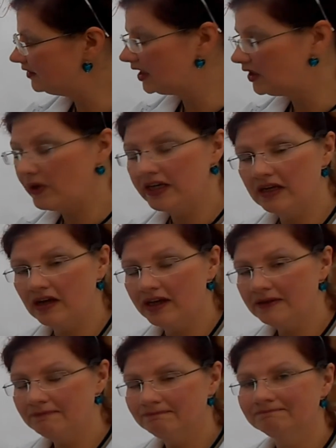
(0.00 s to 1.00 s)
take away 9,
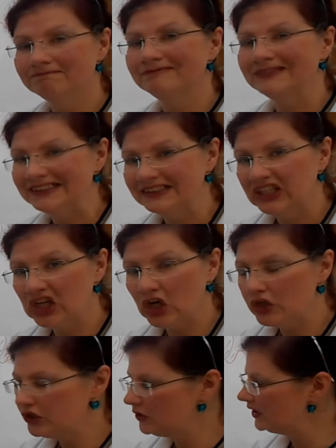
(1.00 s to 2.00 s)

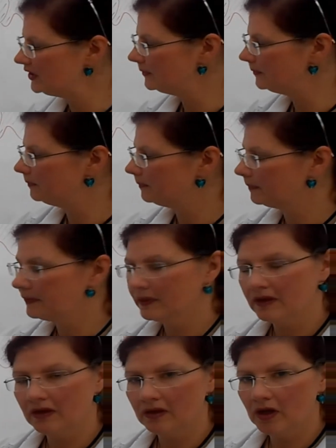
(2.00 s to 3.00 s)
can't do it.
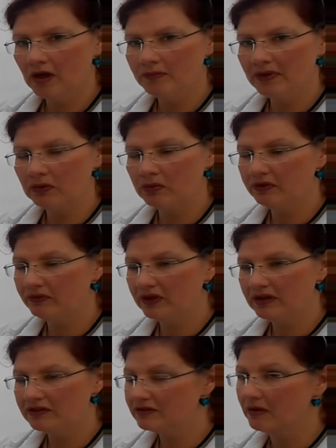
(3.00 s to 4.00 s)
Unpack one of
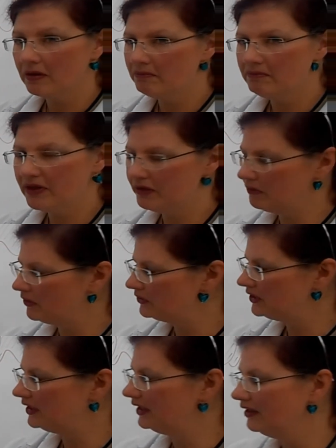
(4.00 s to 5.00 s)
these, but there aren't
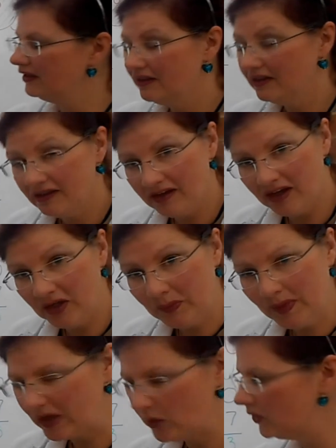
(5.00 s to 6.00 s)
any.
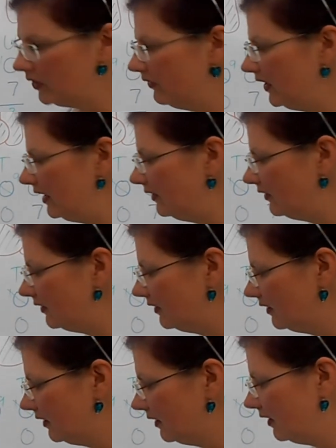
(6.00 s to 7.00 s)
Unpack one of these.
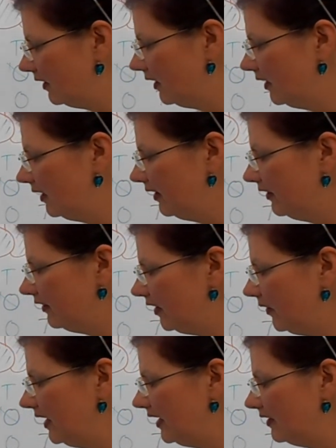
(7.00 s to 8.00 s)
So
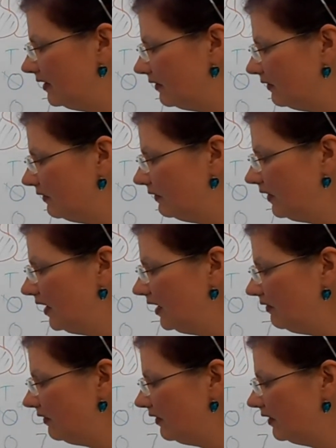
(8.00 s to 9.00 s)
here's
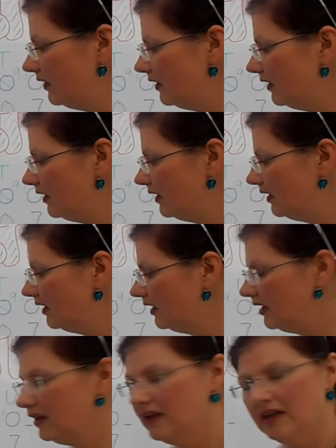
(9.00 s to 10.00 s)
5
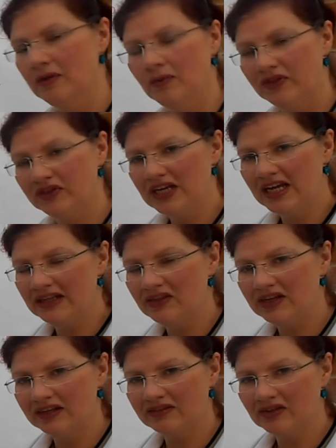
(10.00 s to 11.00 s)
with 10 in the
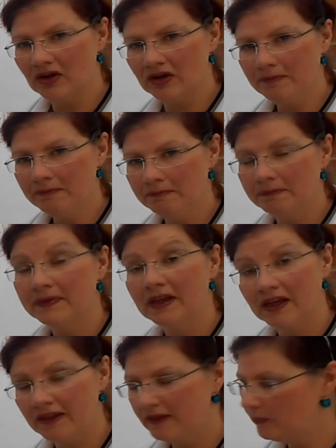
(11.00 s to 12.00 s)
next column,
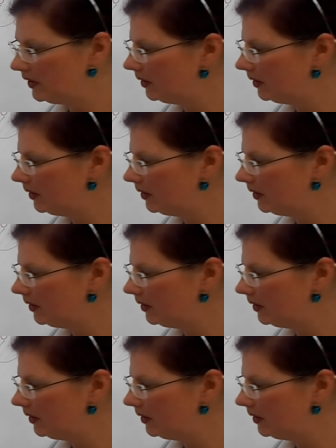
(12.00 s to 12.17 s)
and then we